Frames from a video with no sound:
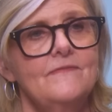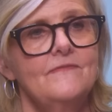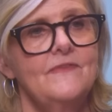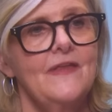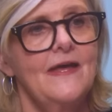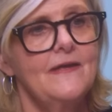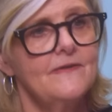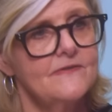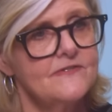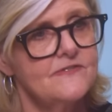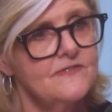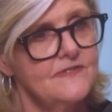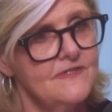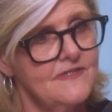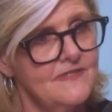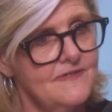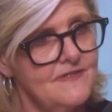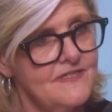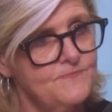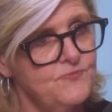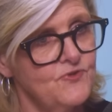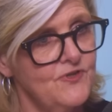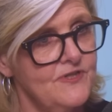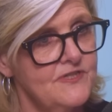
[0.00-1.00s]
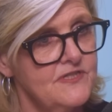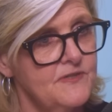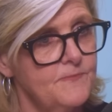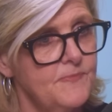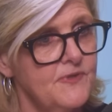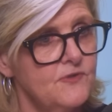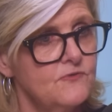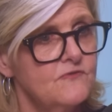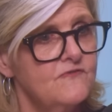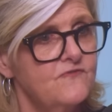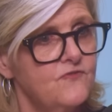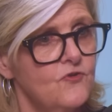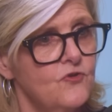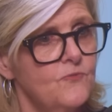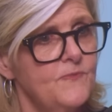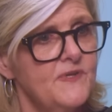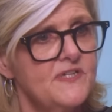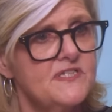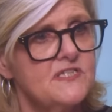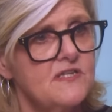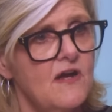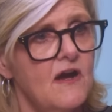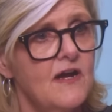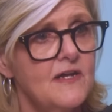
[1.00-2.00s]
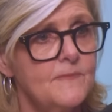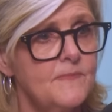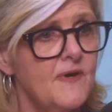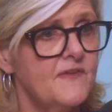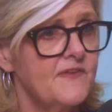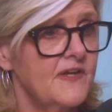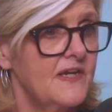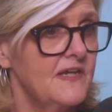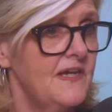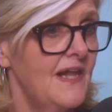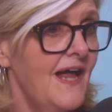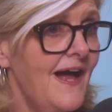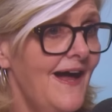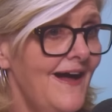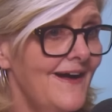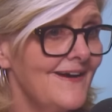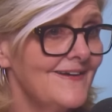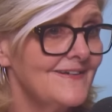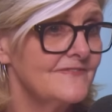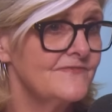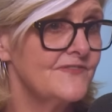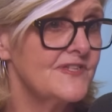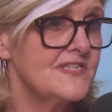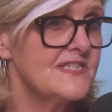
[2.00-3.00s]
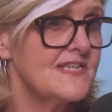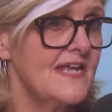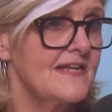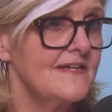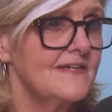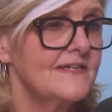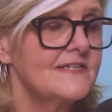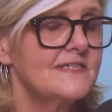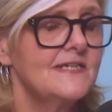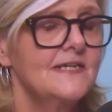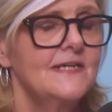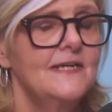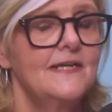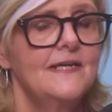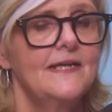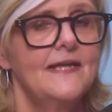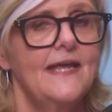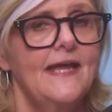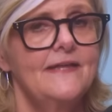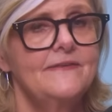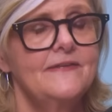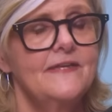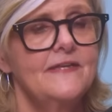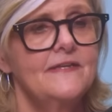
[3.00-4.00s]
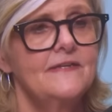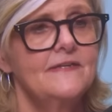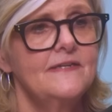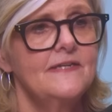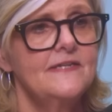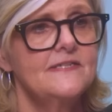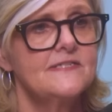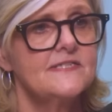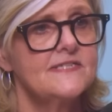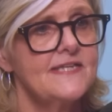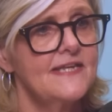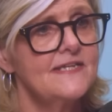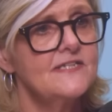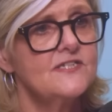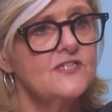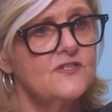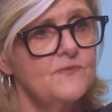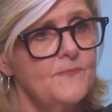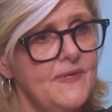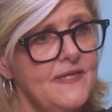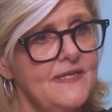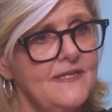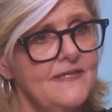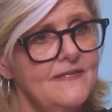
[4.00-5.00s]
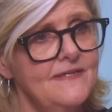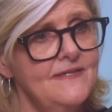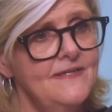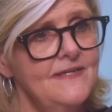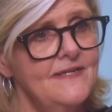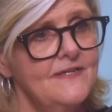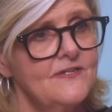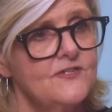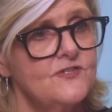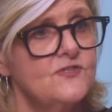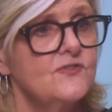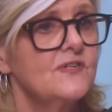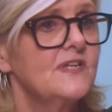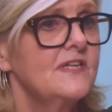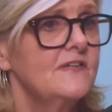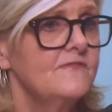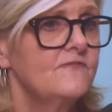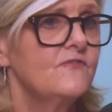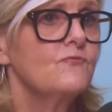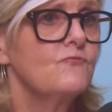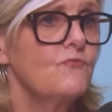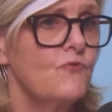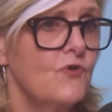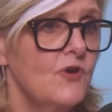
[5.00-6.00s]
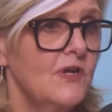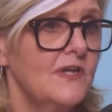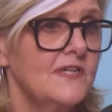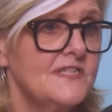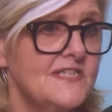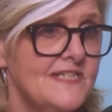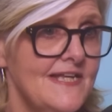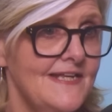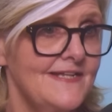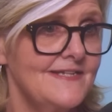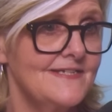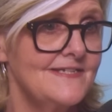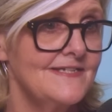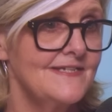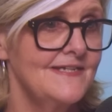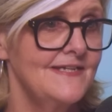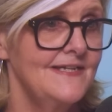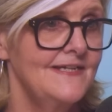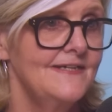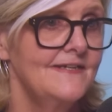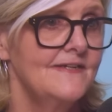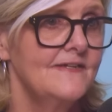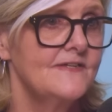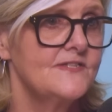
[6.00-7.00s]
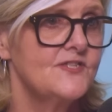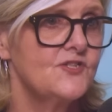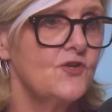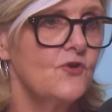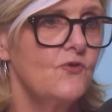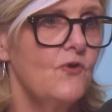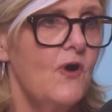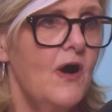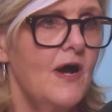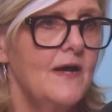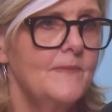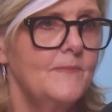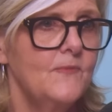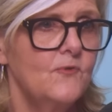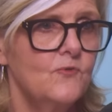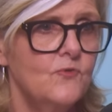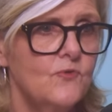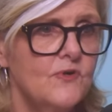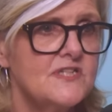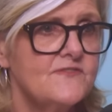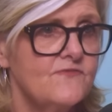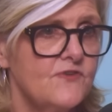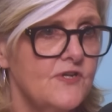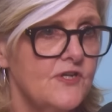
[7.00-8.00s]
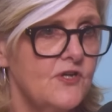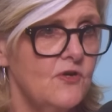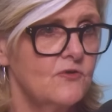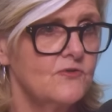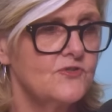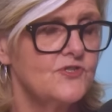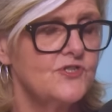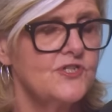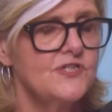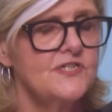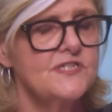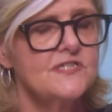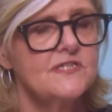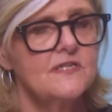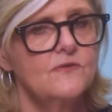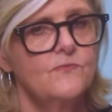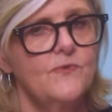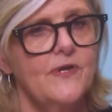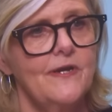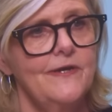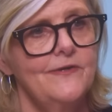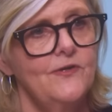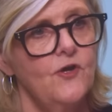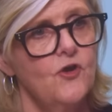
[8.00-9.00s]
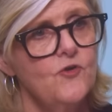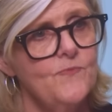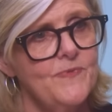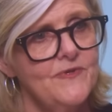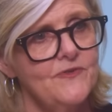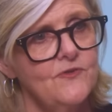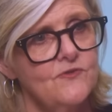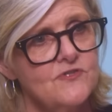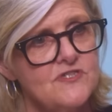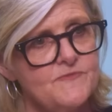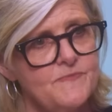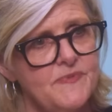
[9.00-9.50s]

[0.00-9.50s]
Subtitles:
that is put into the bill form. It's signed by the clerk of the Senate and then is sent to me to give the royal assent. So I'm always very conscious that when I open those